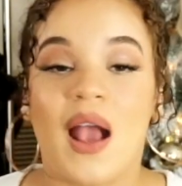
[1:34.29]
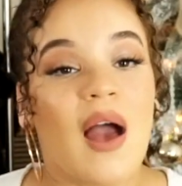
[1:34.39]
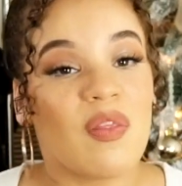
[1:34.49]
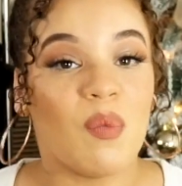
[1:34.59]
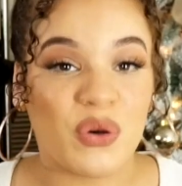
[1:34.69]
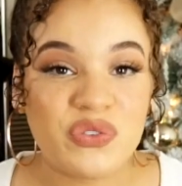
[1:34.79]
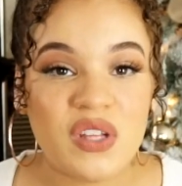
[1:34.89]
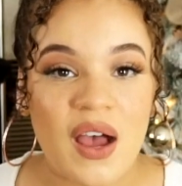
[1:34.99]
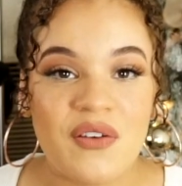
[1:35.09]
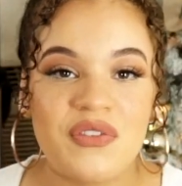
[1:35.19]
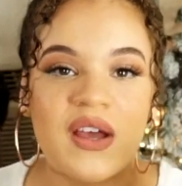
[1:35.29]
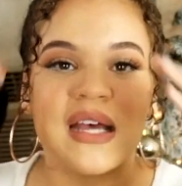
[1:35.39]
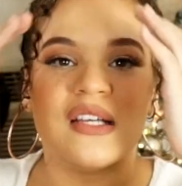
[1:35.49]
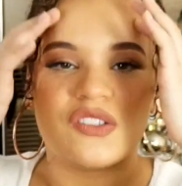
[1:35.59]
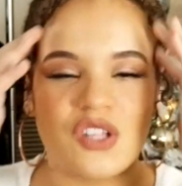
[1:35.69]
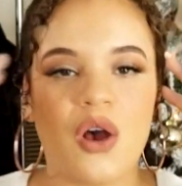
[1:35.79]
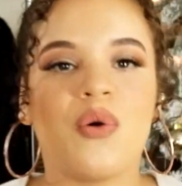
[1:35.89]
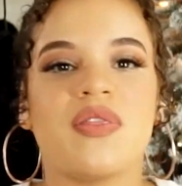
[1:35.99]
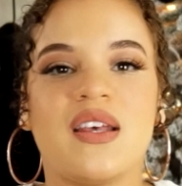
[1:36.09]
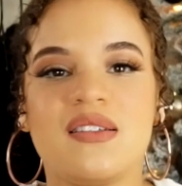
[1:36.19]
I got the most of. So
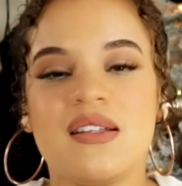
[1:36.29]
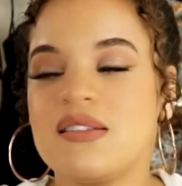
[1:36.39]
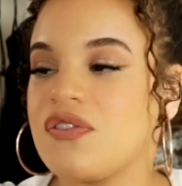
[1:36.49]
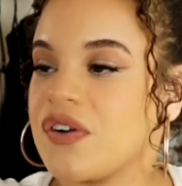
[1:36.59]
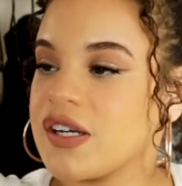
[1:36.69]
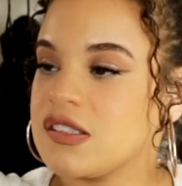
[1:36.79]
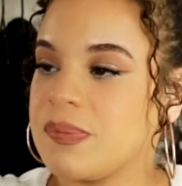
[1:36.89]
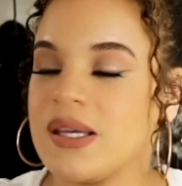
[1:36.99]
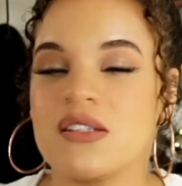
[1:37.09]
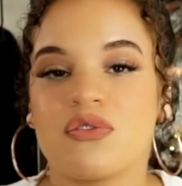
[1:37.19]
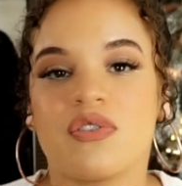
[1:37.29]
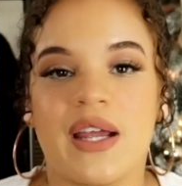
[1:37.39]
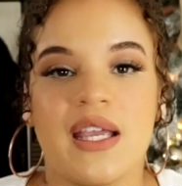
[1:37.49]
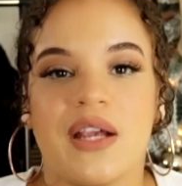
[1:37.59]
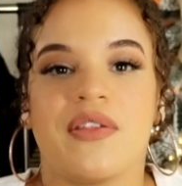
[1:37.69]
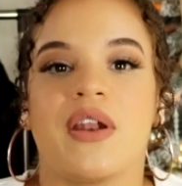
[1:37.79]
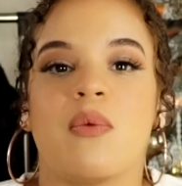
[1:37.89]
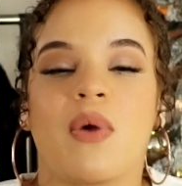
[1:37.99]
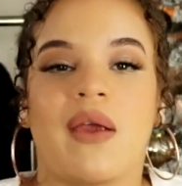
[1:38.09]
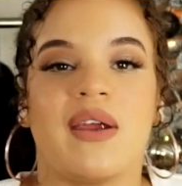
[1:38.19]
this is the first piece right here that
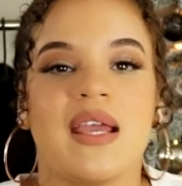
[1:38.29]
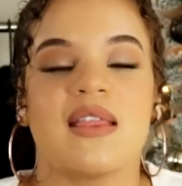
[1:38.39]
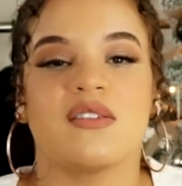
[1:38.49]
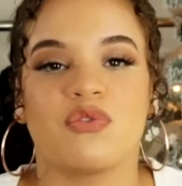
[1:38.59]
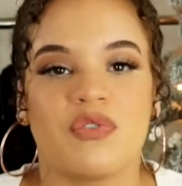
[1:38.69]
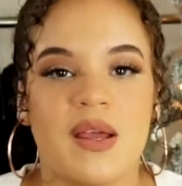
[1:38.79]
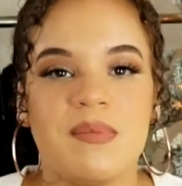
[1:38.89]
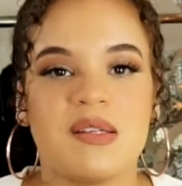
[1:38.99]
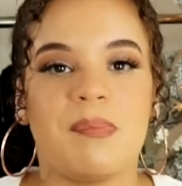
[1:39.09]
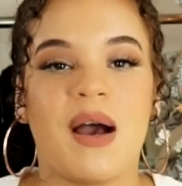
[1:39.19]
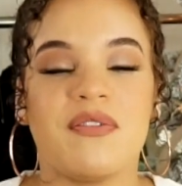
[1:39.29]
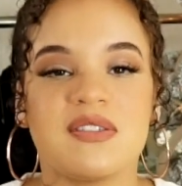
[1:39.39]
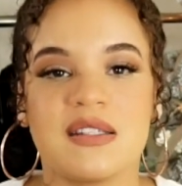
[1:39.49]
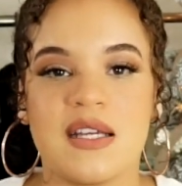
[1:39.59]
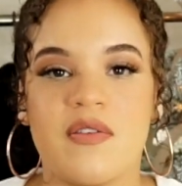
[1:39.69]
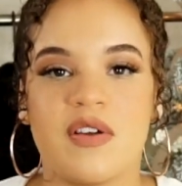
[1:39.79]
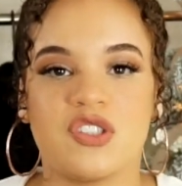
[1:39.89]
I'm wearing, this ripped puff sleeve